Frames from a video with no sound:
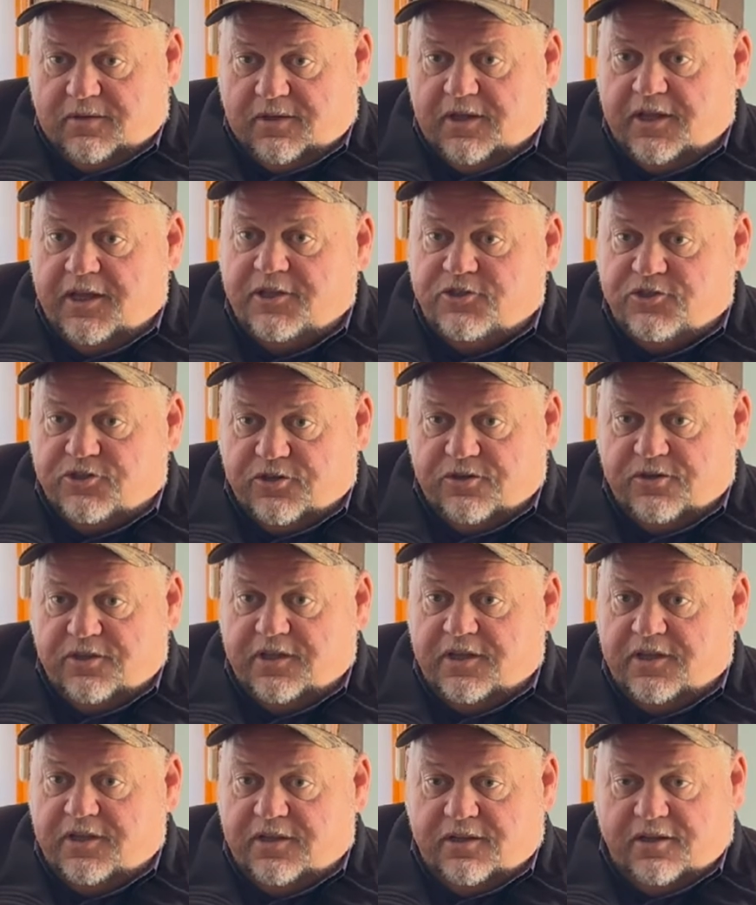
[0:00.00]
Ensure
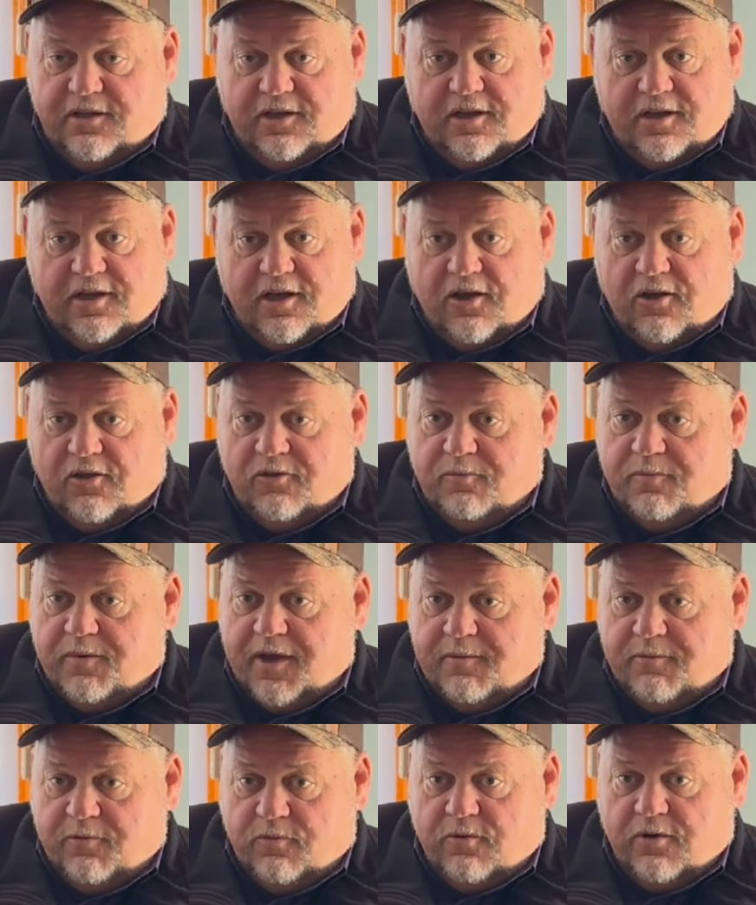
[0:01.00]
that all the
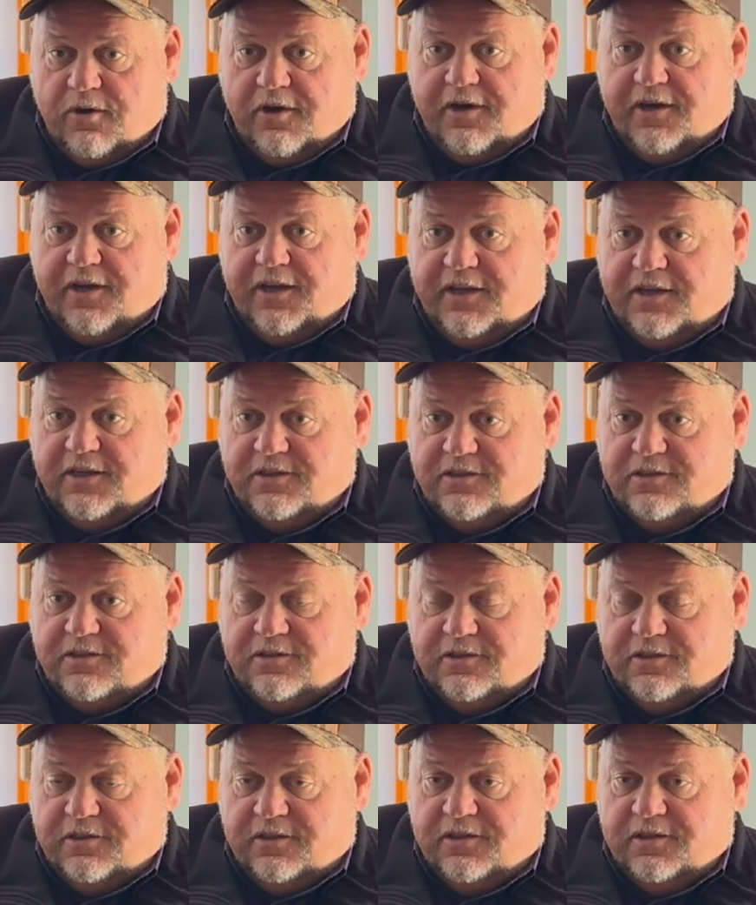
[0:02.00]
paperwork
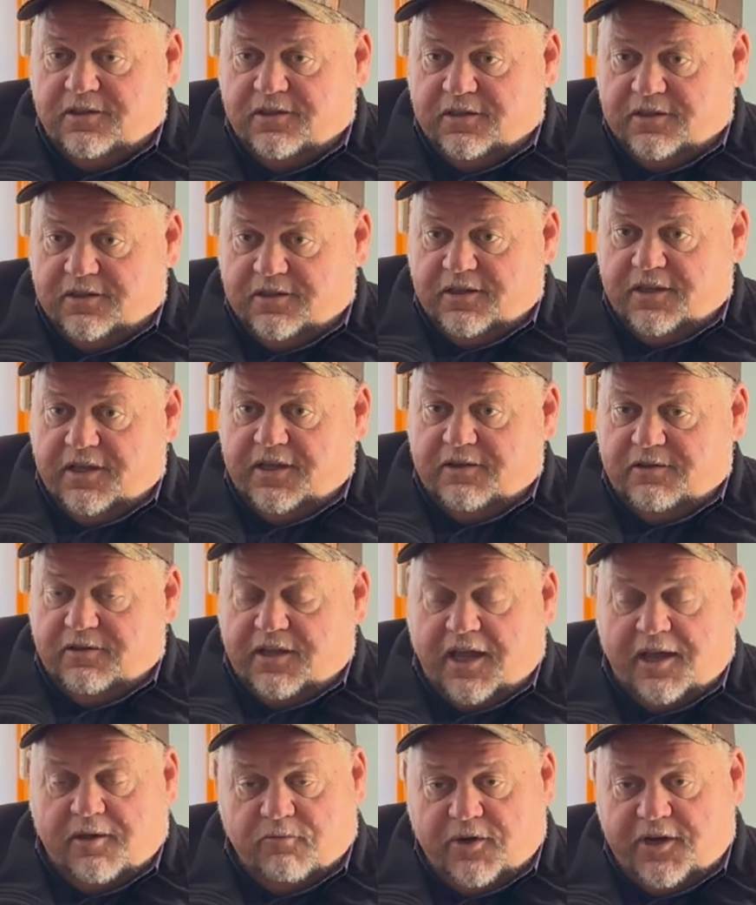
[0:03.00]
is,
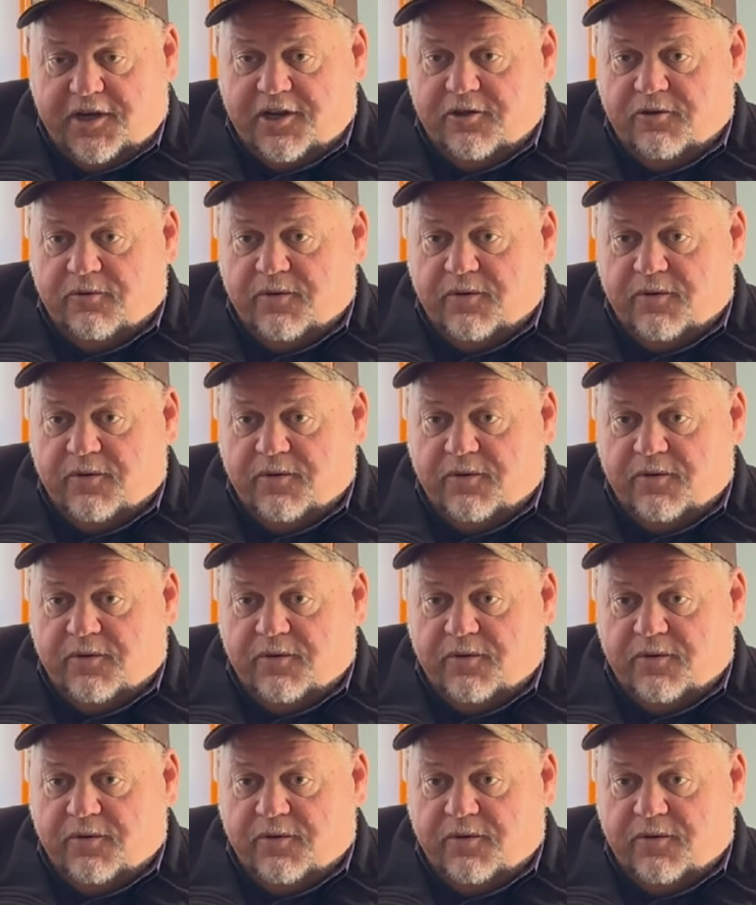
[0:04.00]
and we do.